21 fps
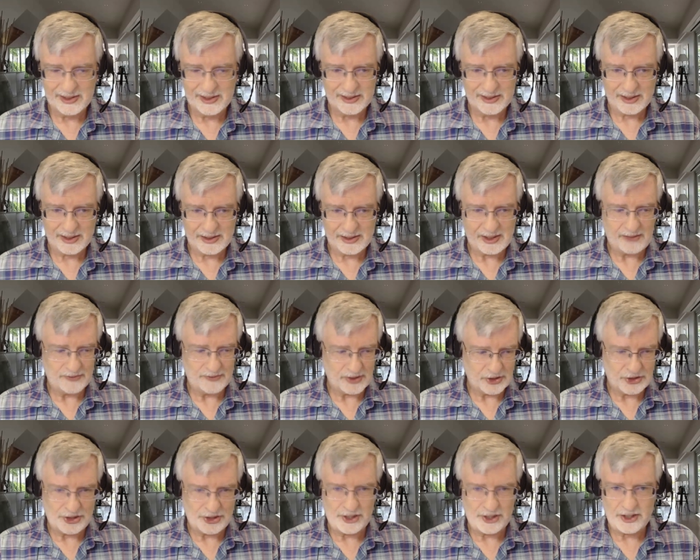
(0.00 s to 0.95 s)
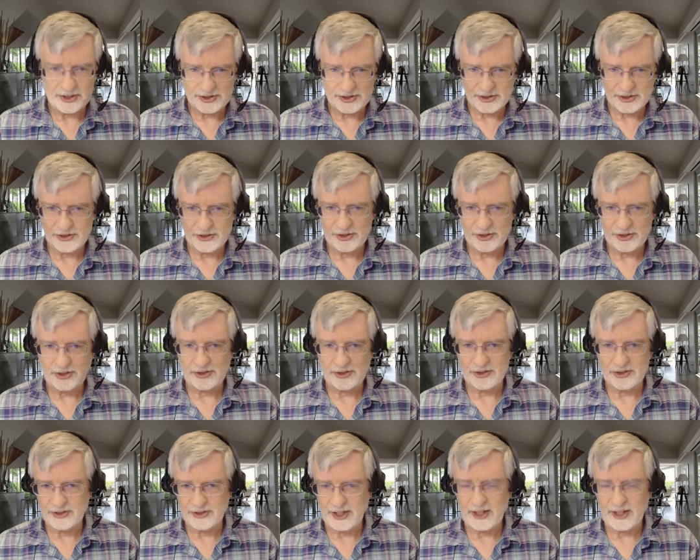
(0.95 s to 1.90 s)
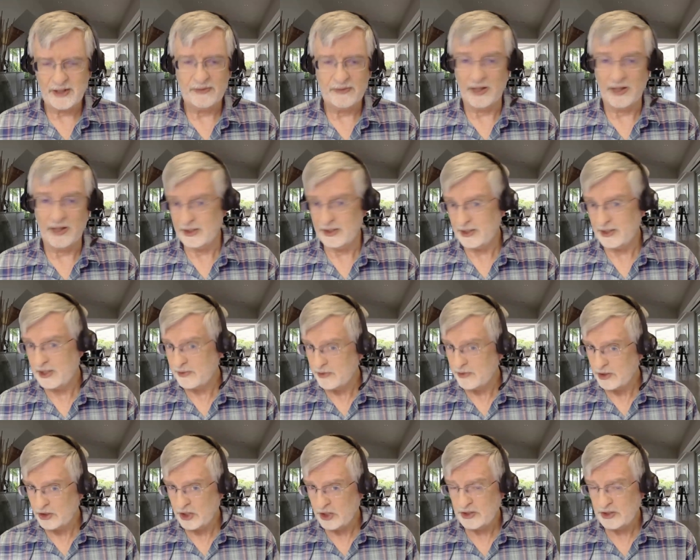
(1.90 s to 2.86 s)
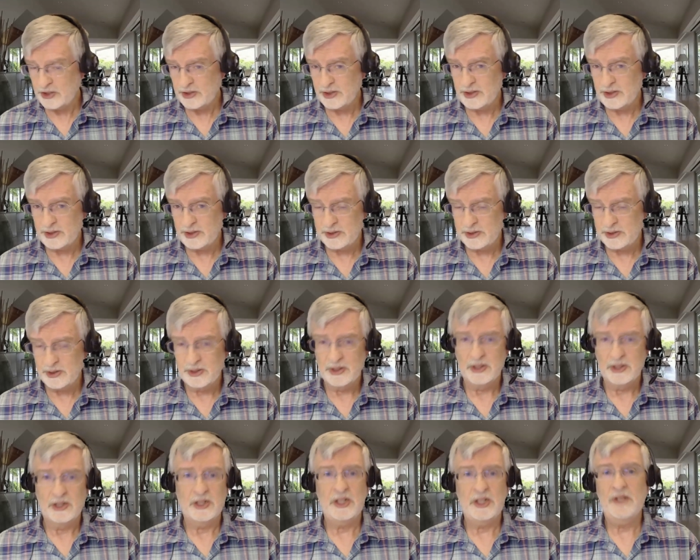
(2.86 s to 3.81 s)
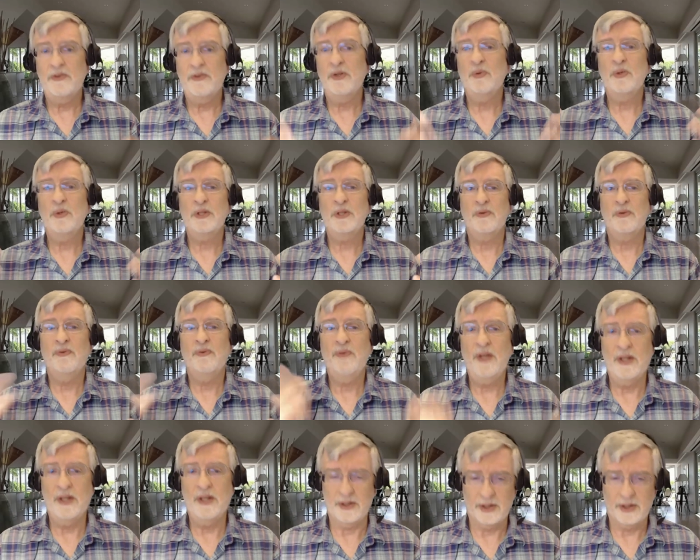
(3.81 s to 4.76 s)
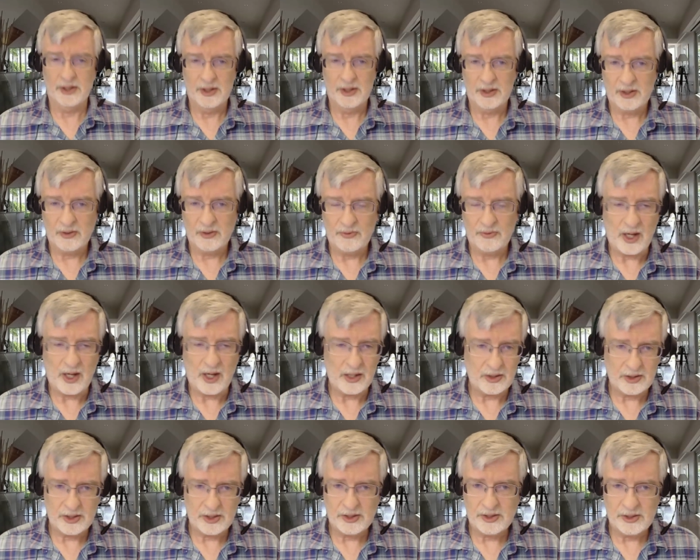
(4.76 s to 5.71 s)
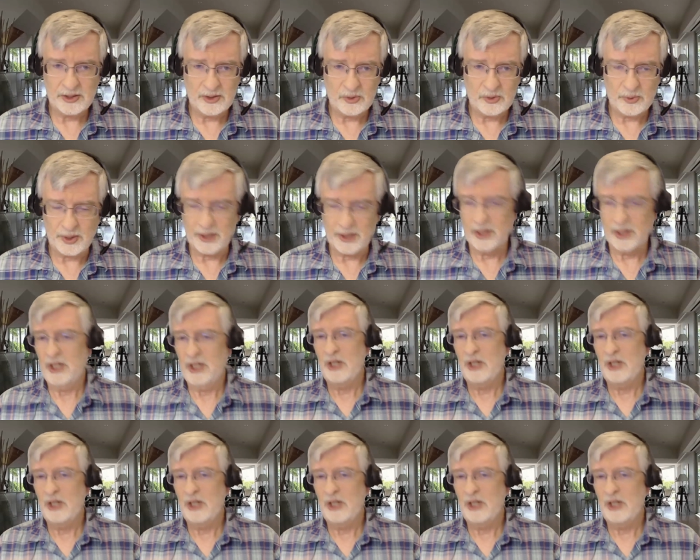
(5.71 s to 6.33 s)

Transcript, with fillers: the love that cherishes, nurtures, edifies, even chastens, even will defend the fatherless, and the weak.